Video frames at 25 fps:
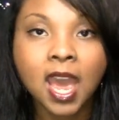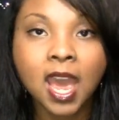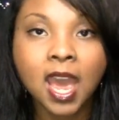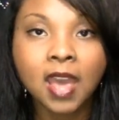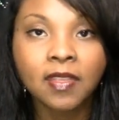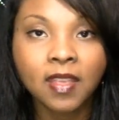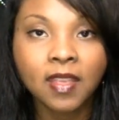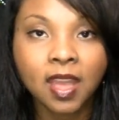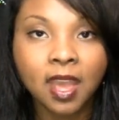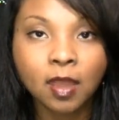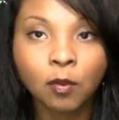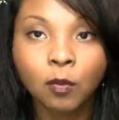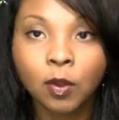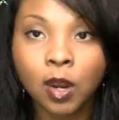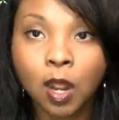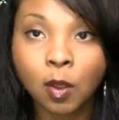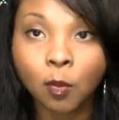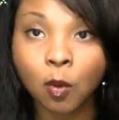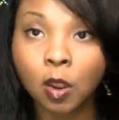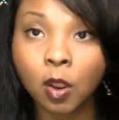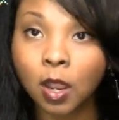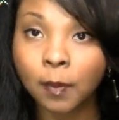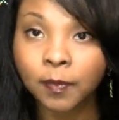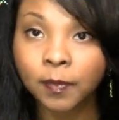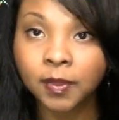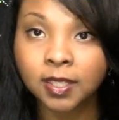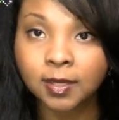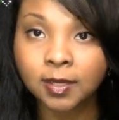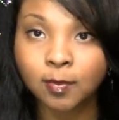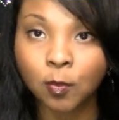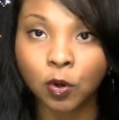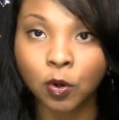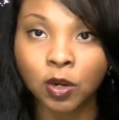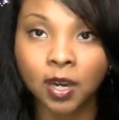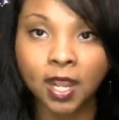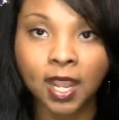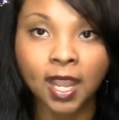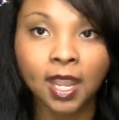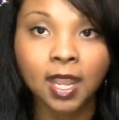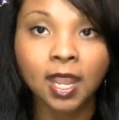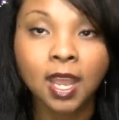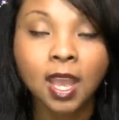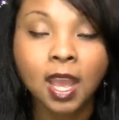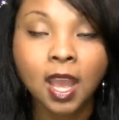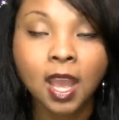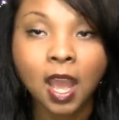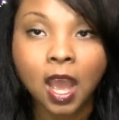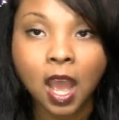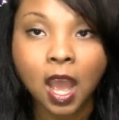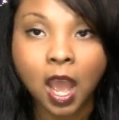And then when I woke up this morning,
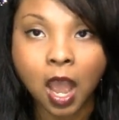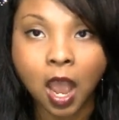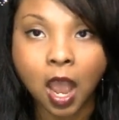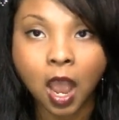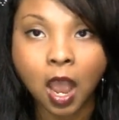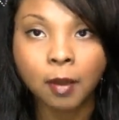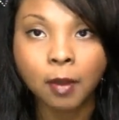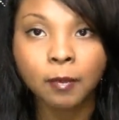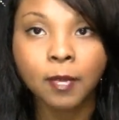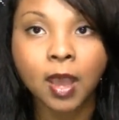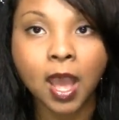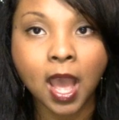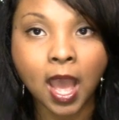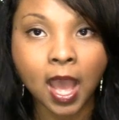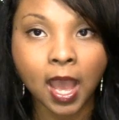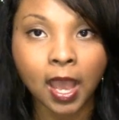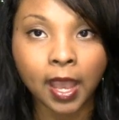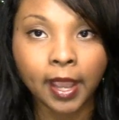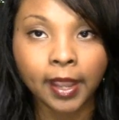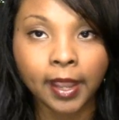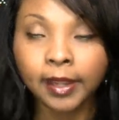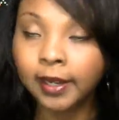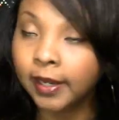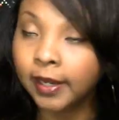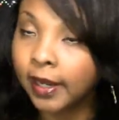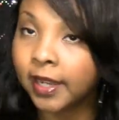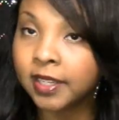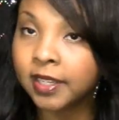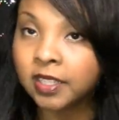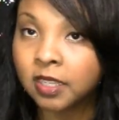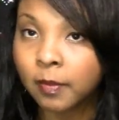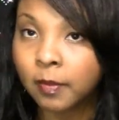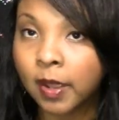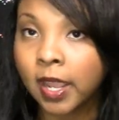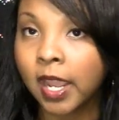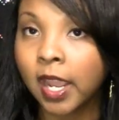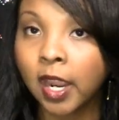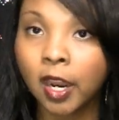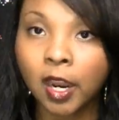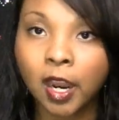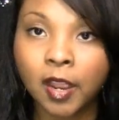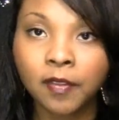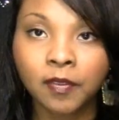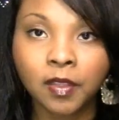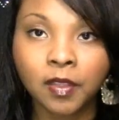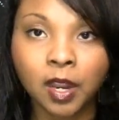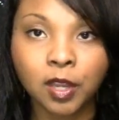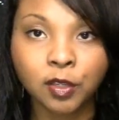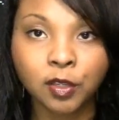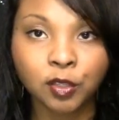um, I undid my hair
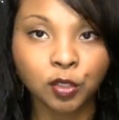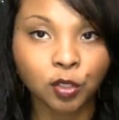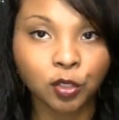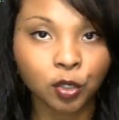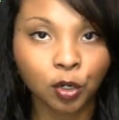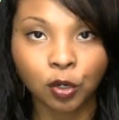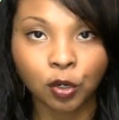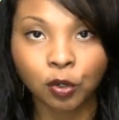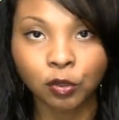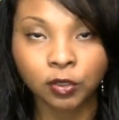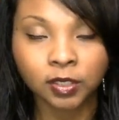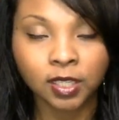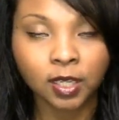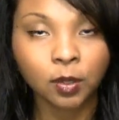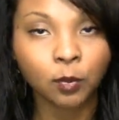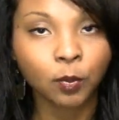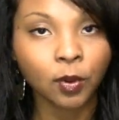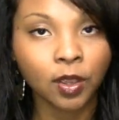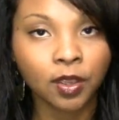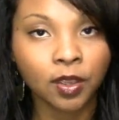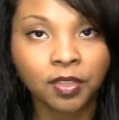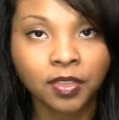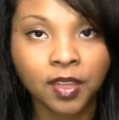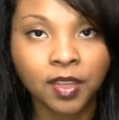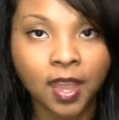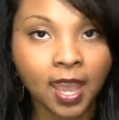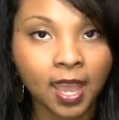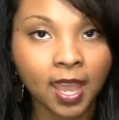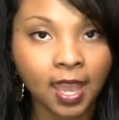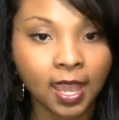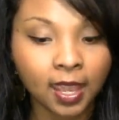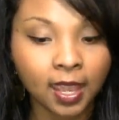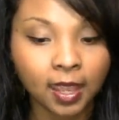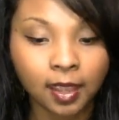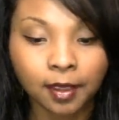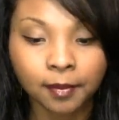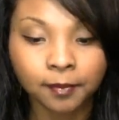and then I just curled it with a...